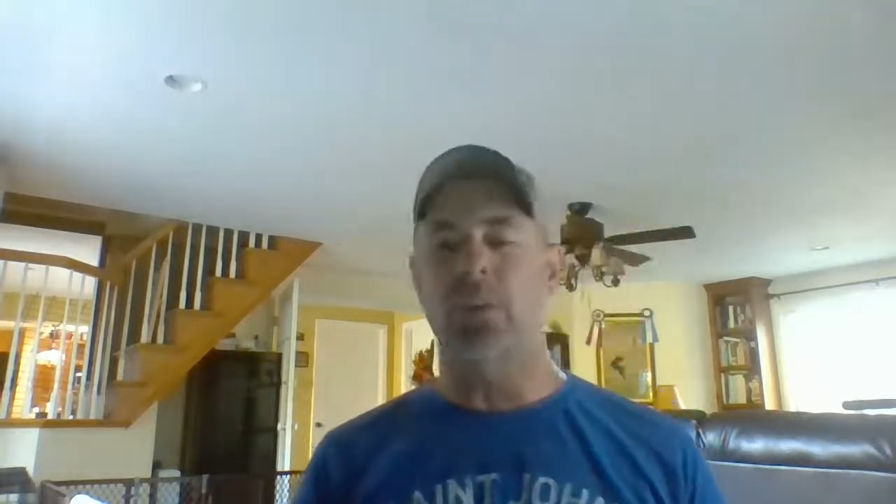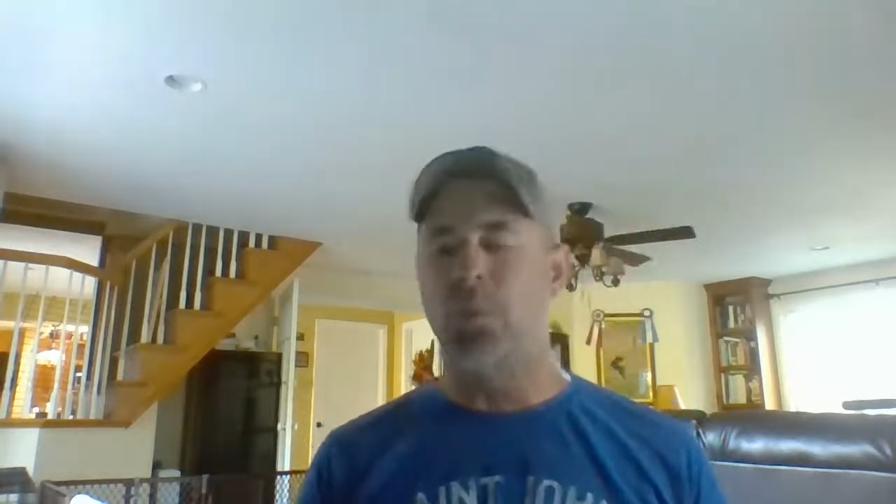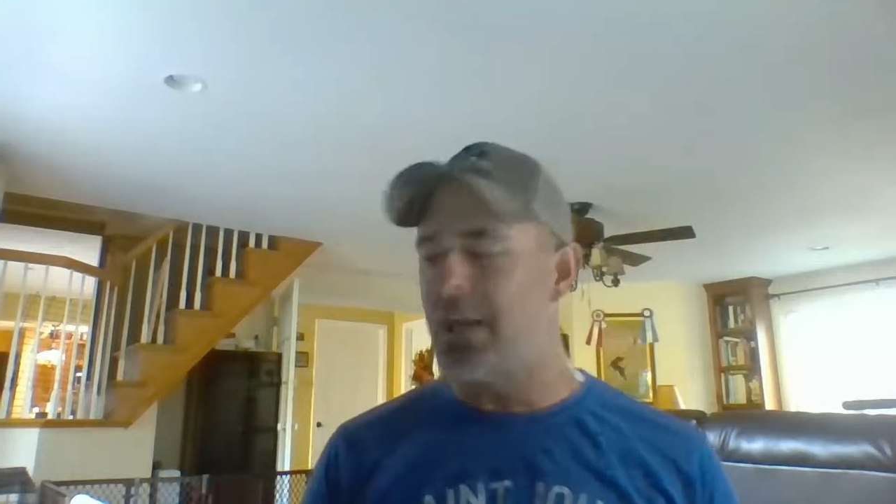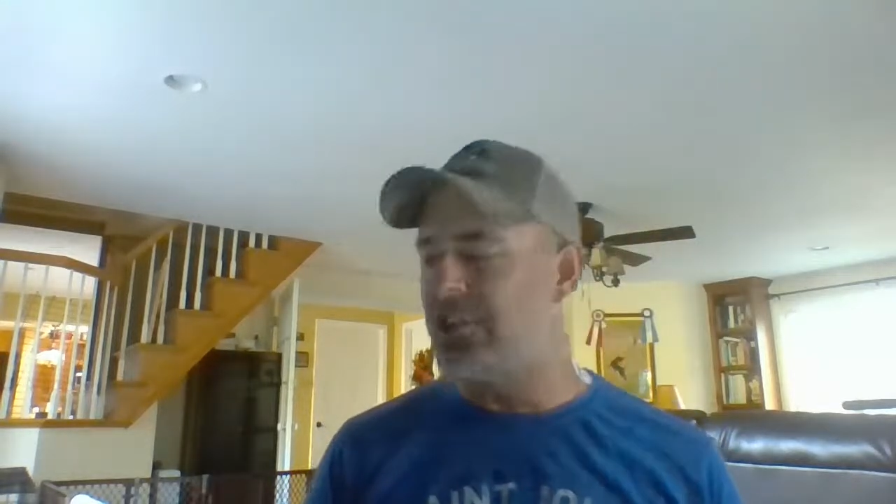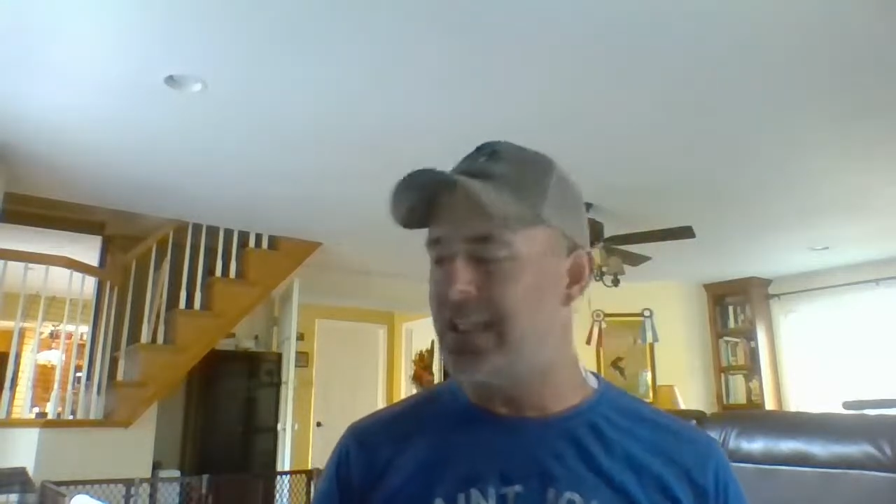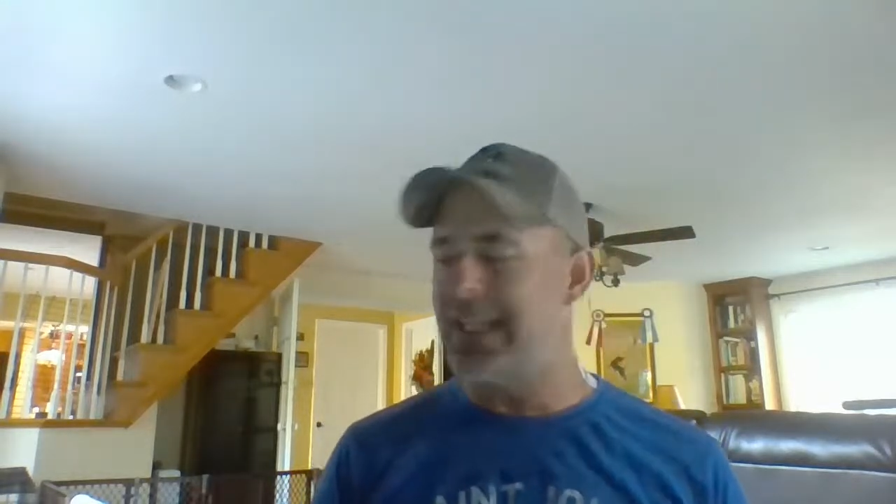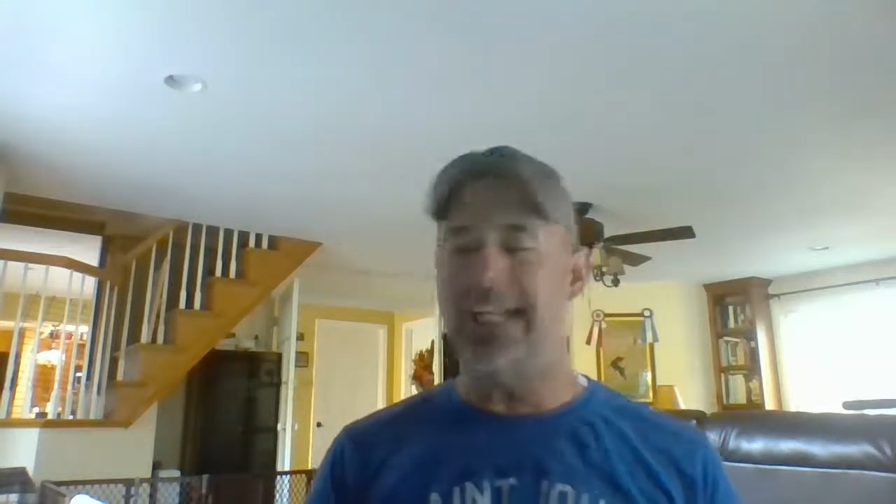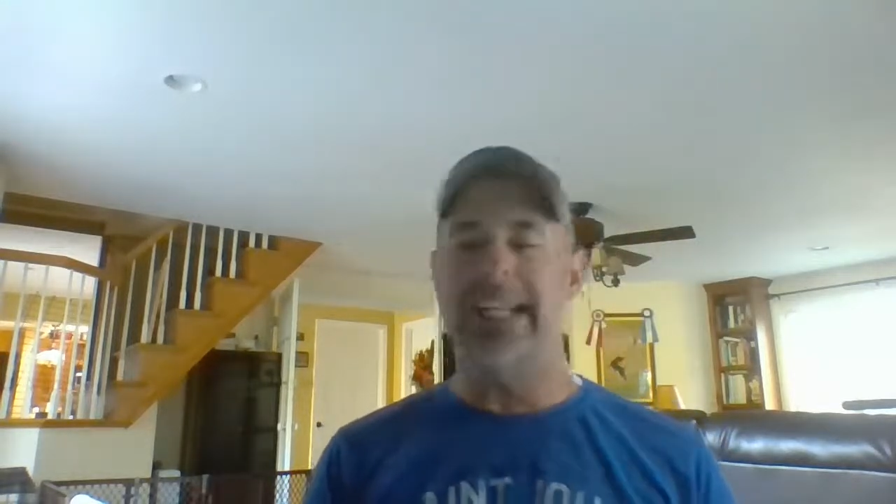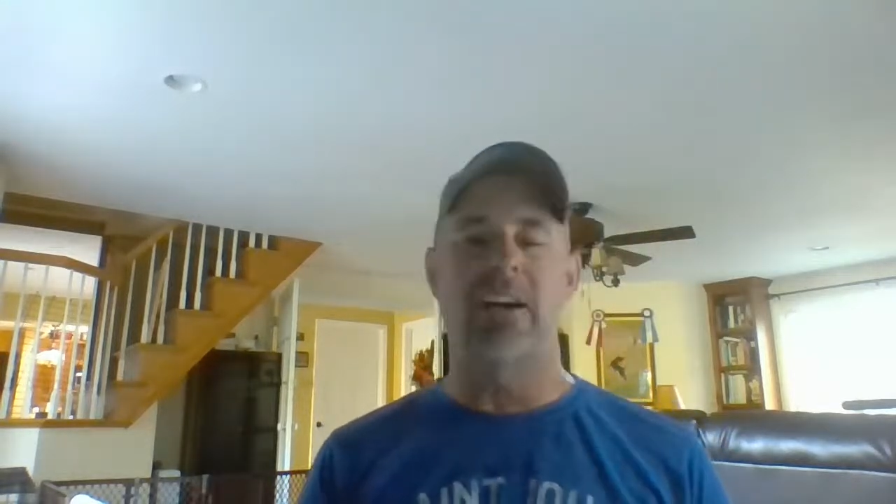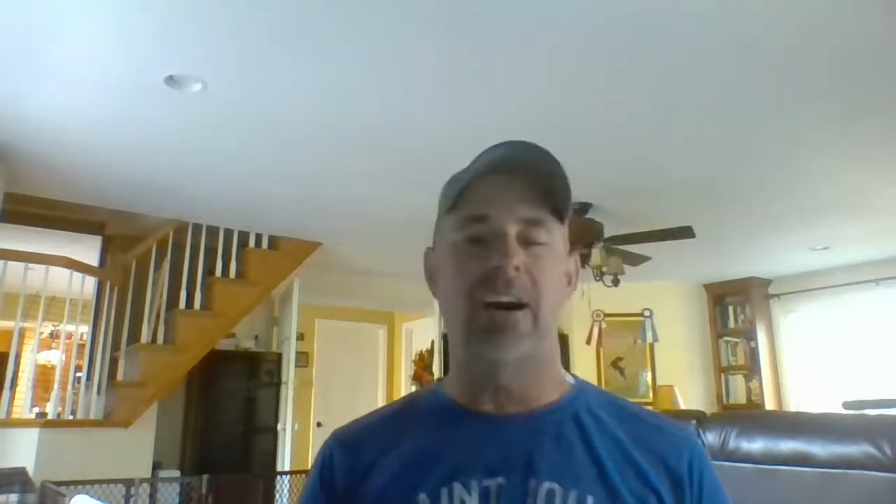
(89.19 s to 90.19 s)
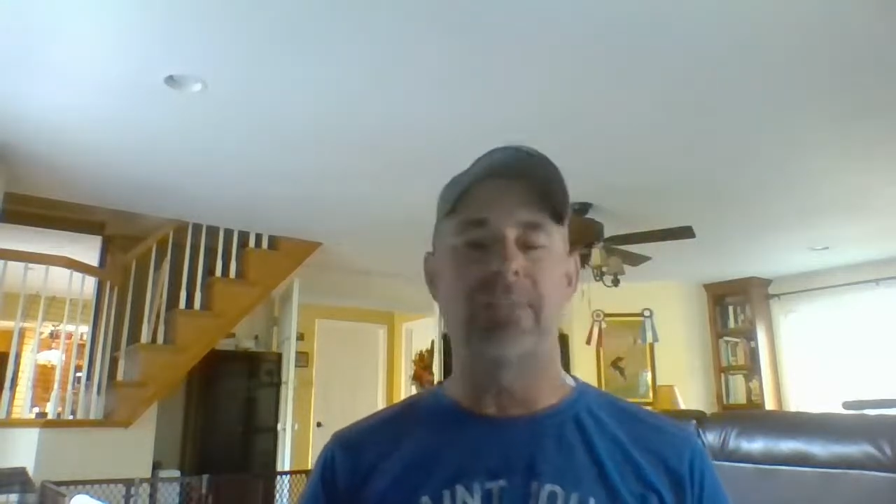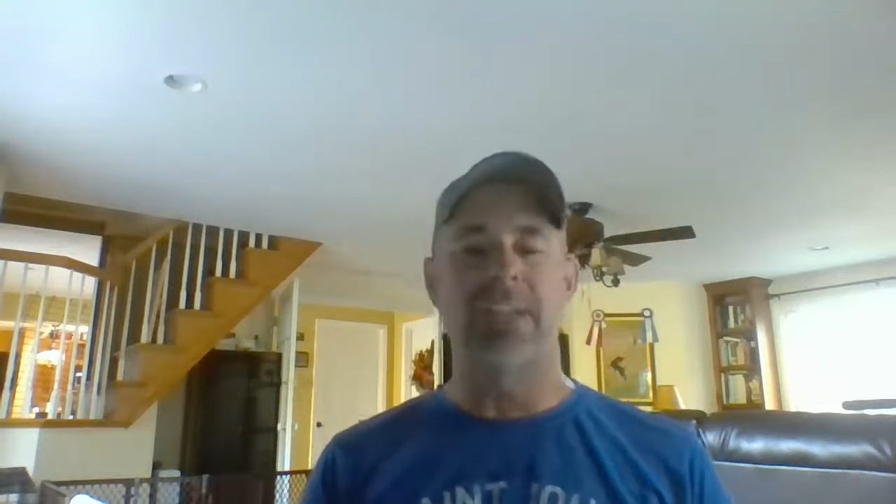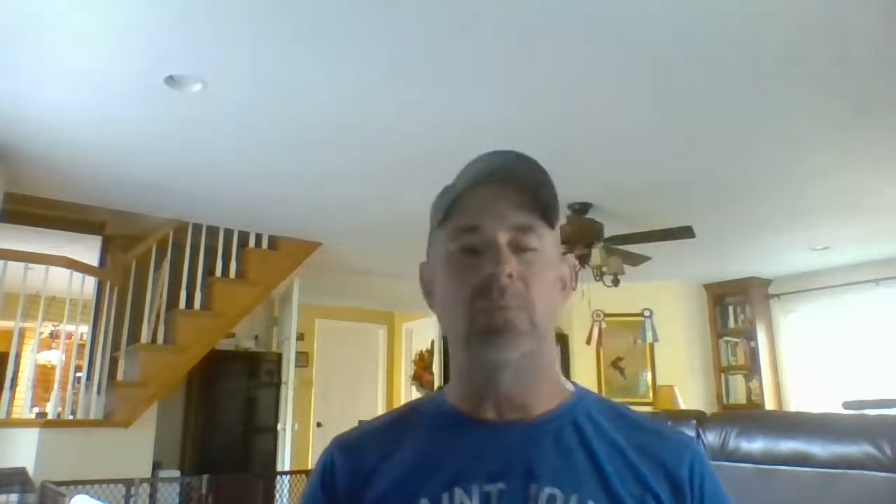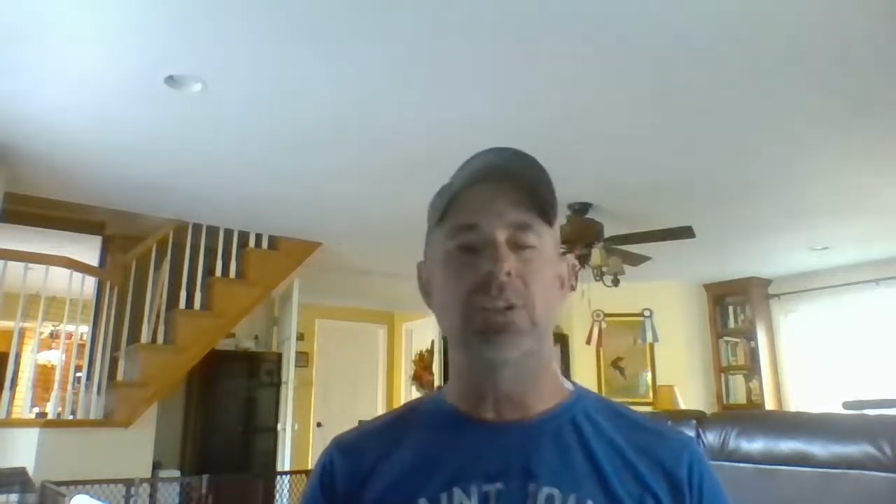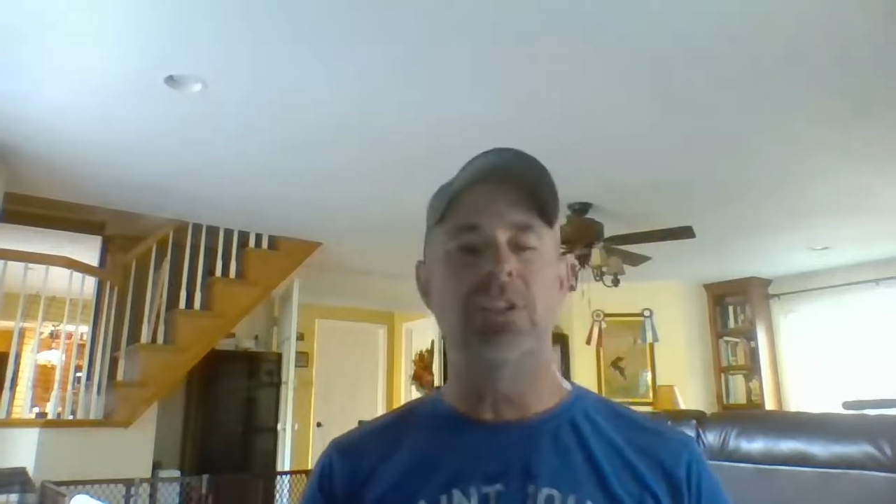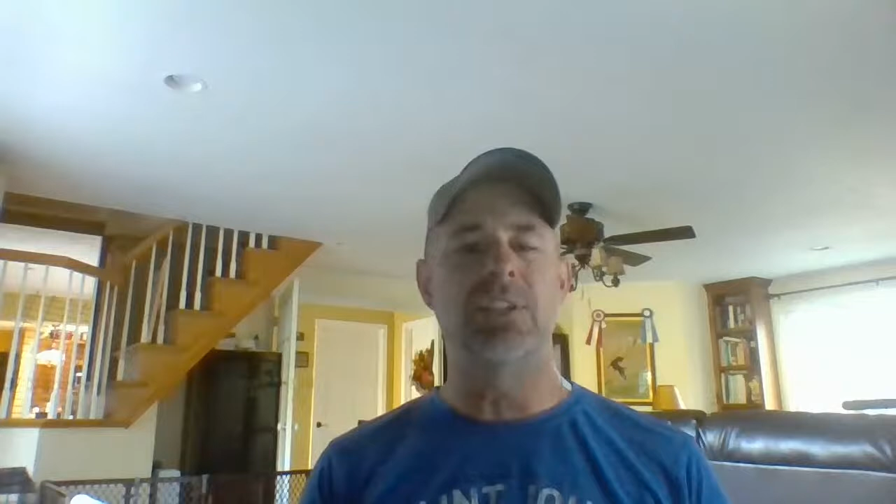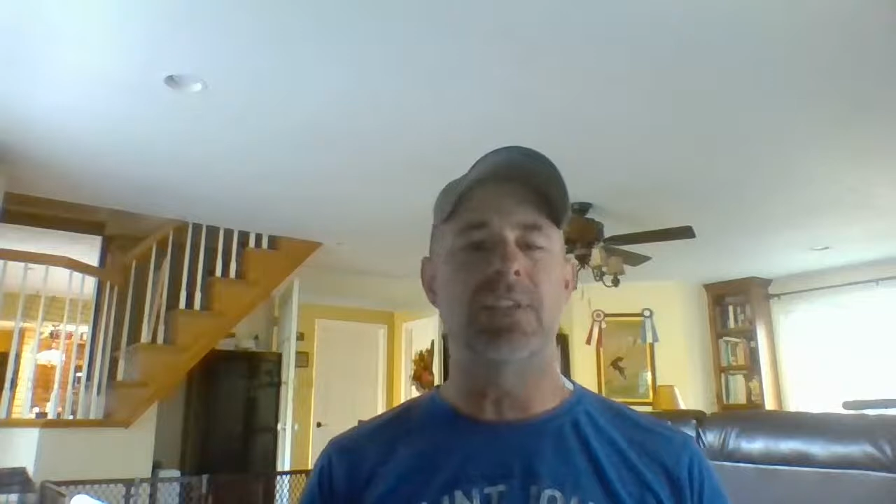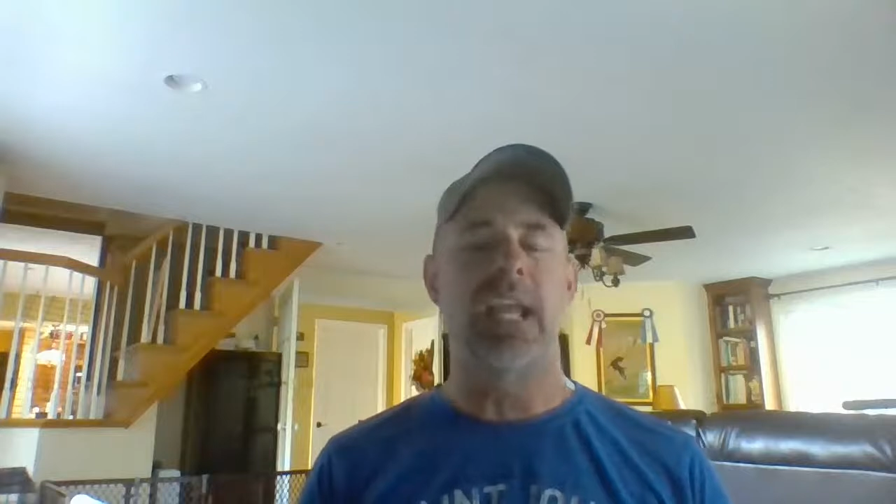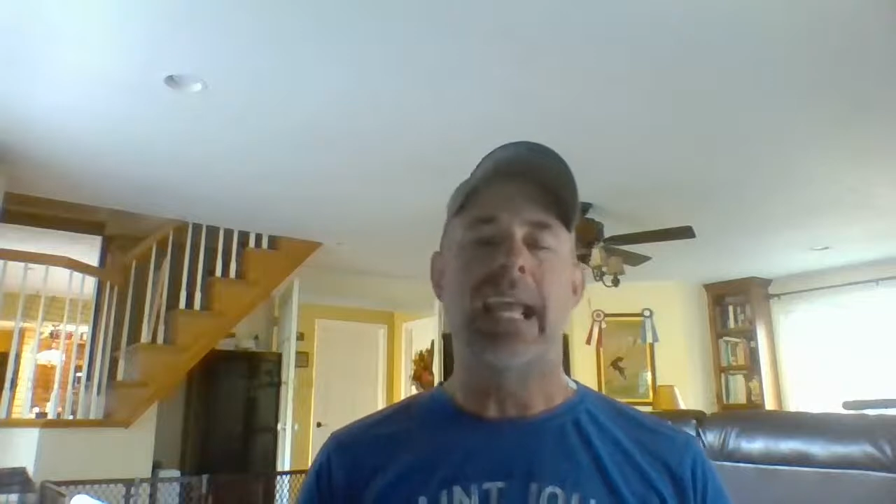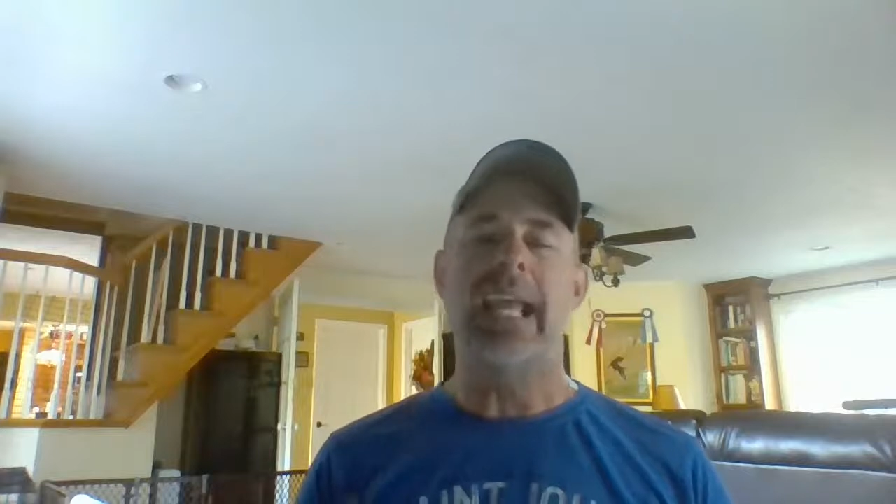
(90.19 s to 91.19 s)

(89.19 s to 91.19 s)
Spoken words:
question that I get often, which is,